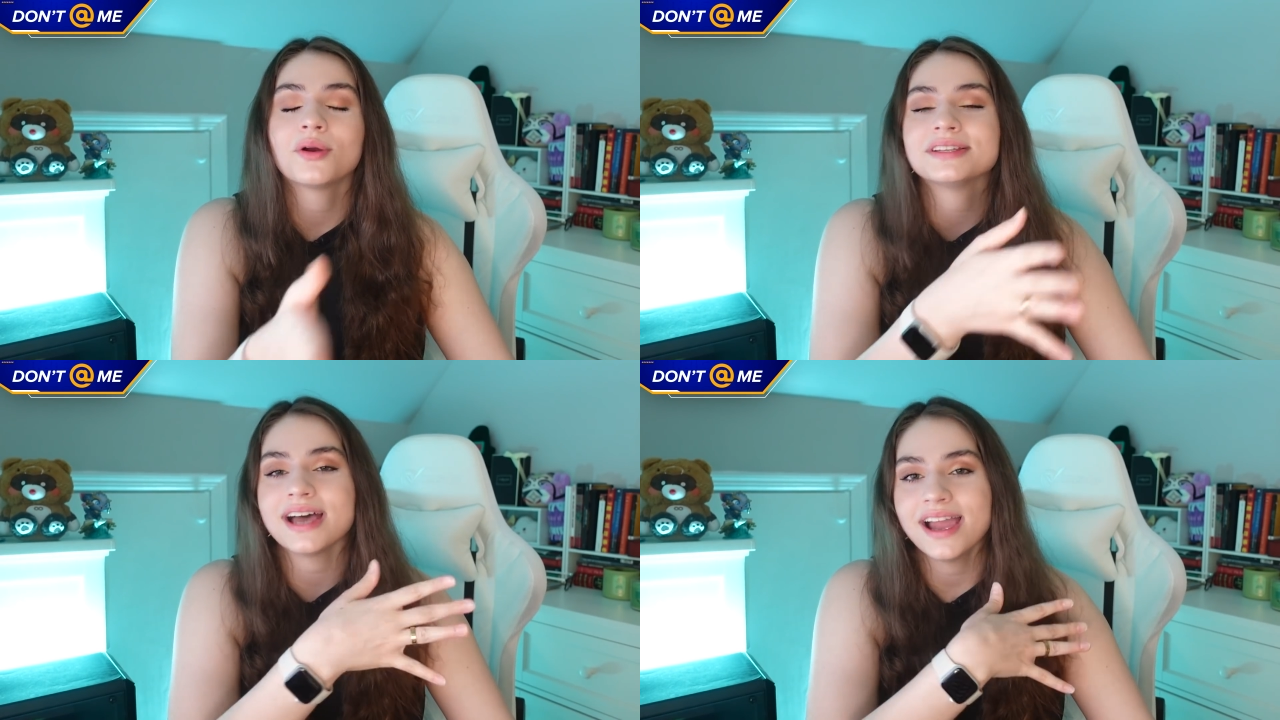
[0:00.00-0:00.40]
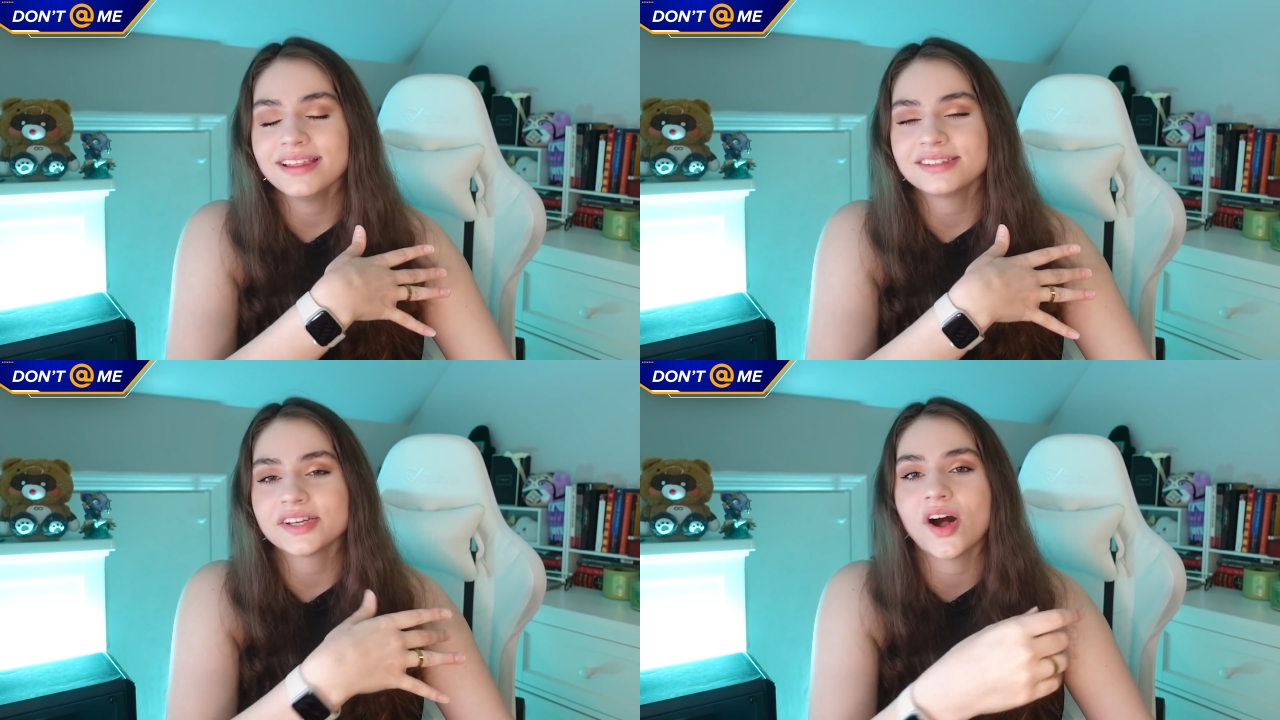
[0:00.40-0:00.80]
or as I
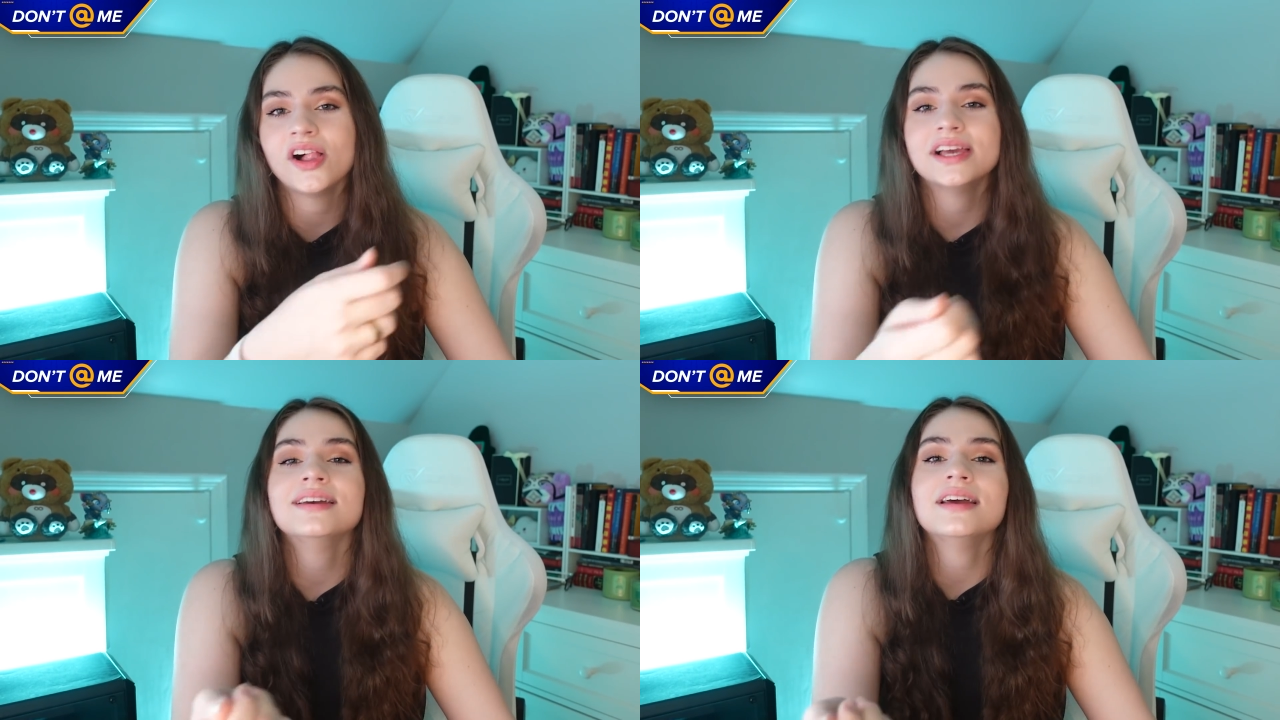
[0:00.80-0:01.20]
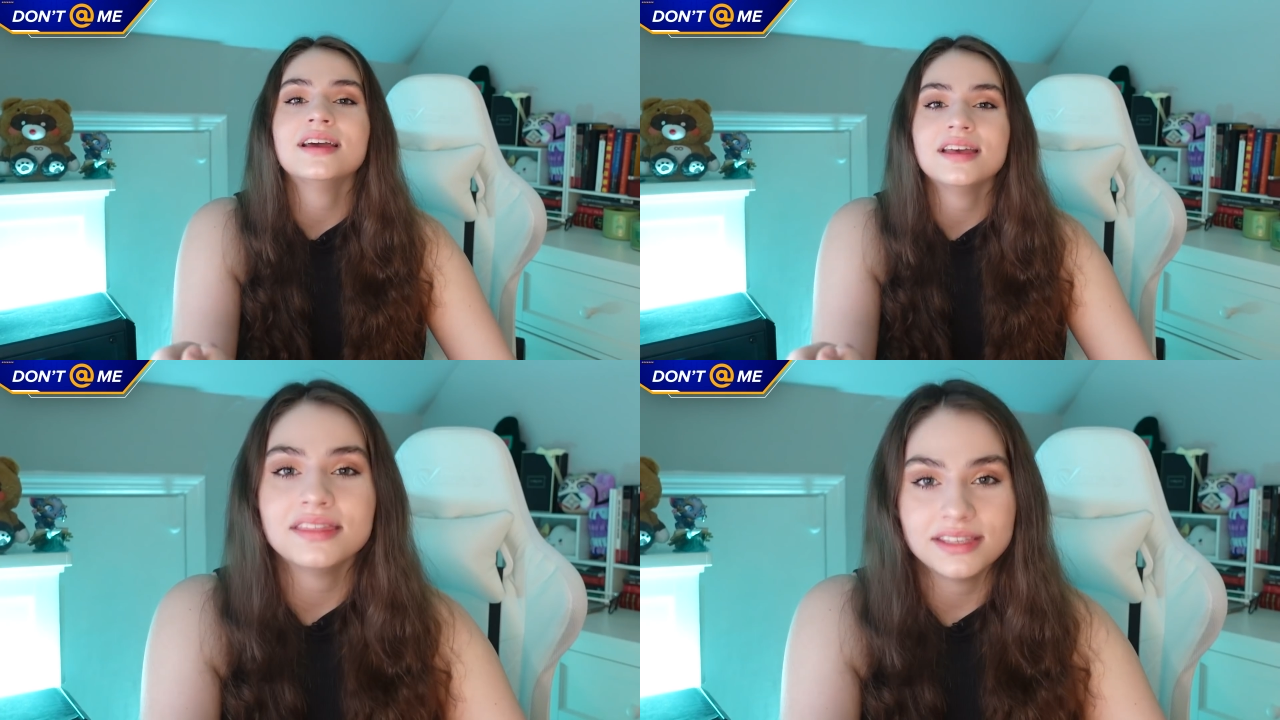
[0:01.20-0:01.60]
like to call it,
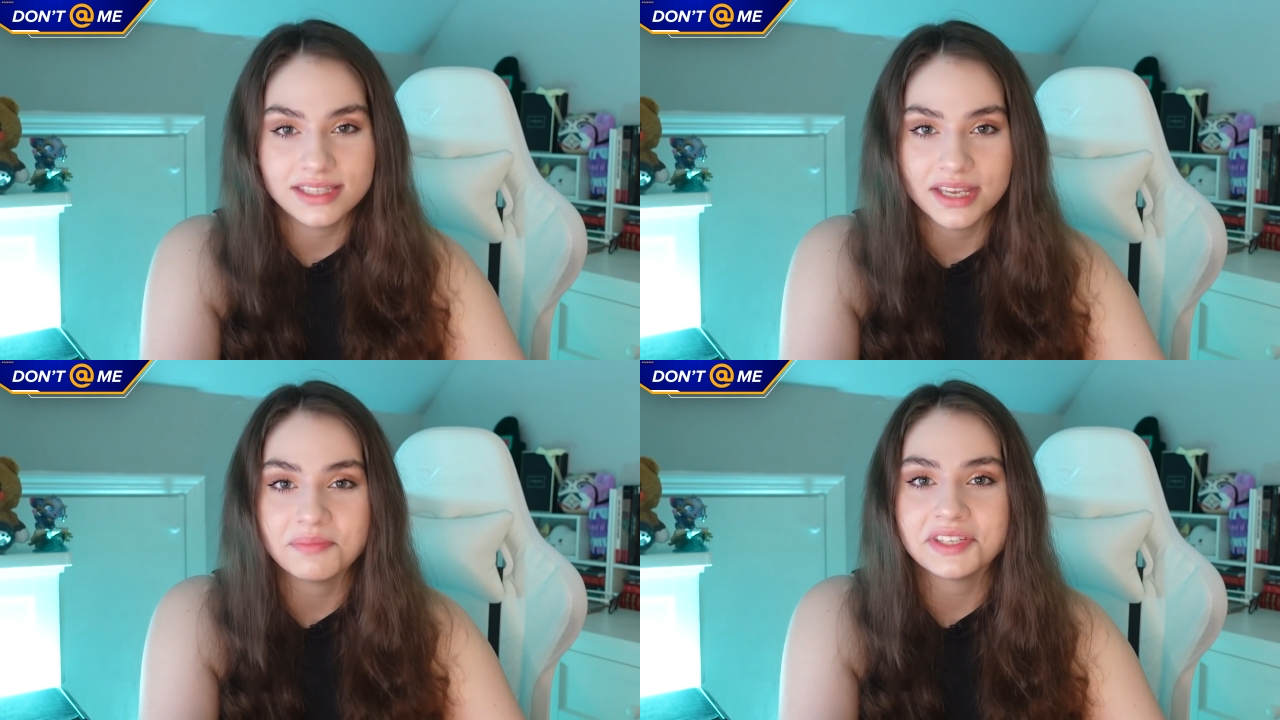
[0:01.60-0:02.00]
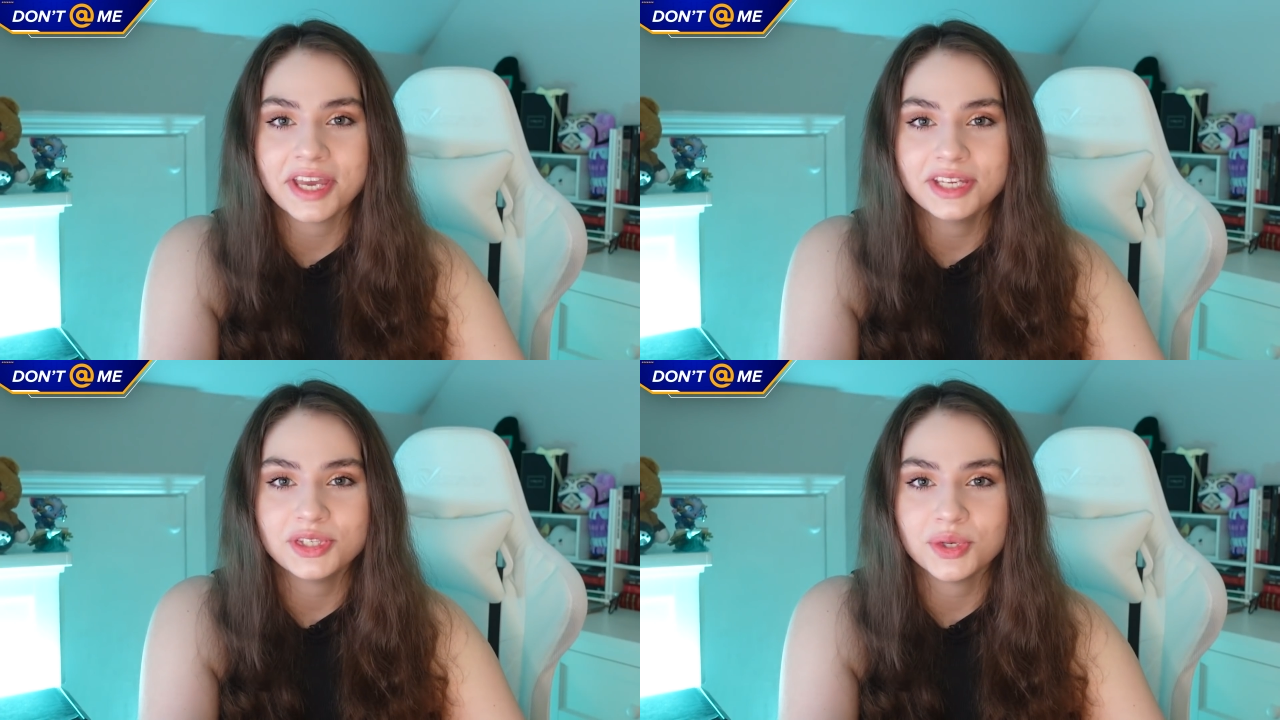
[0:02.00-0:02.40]
the
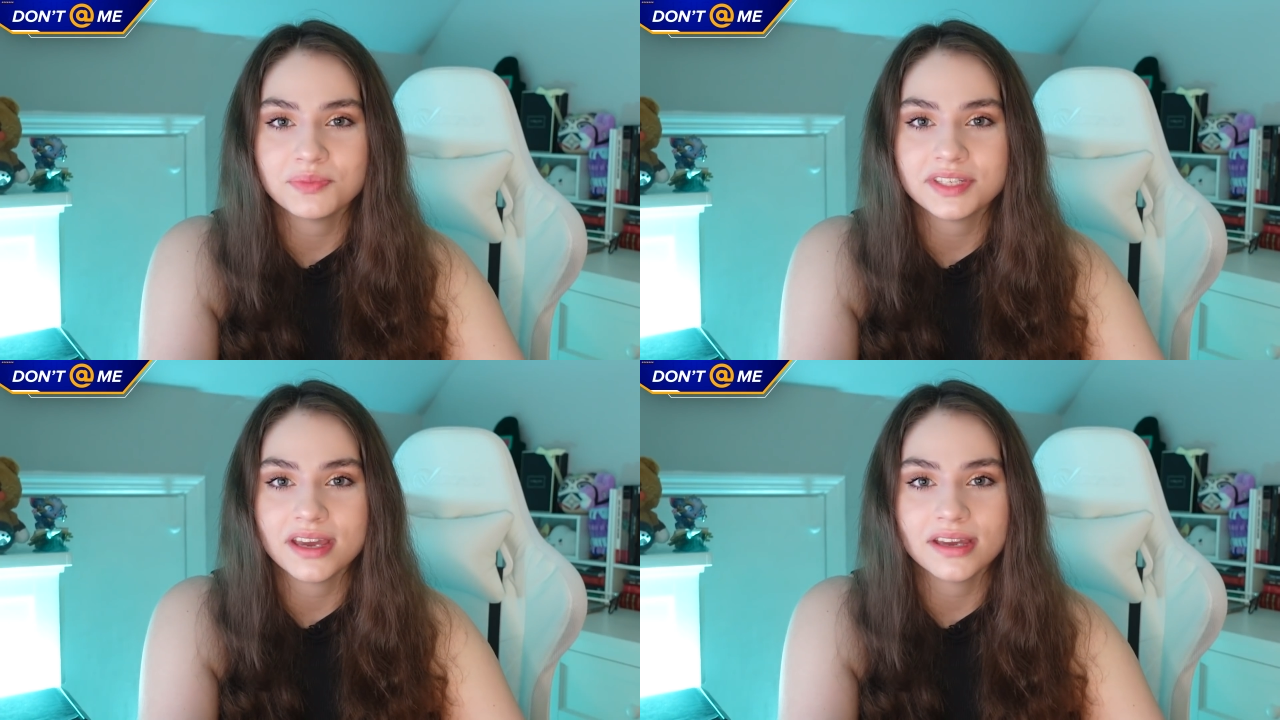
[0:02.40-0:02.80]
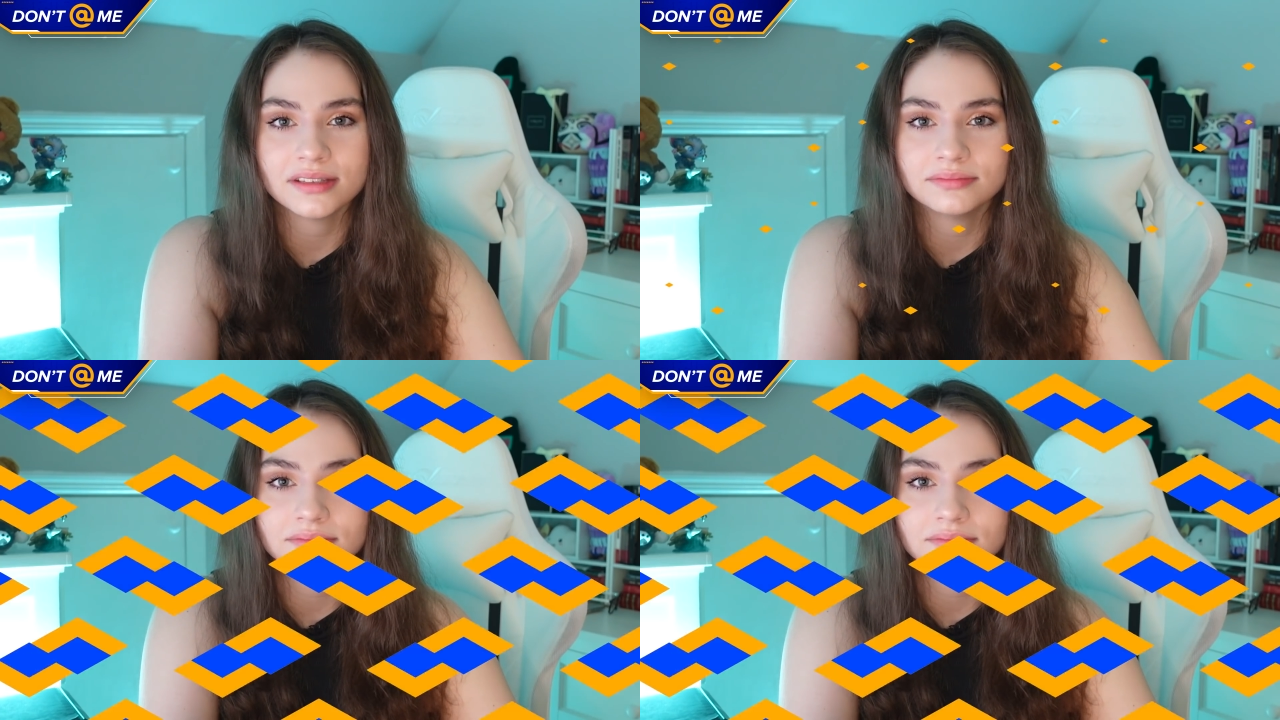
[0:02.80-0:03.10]
DMCA doomsday.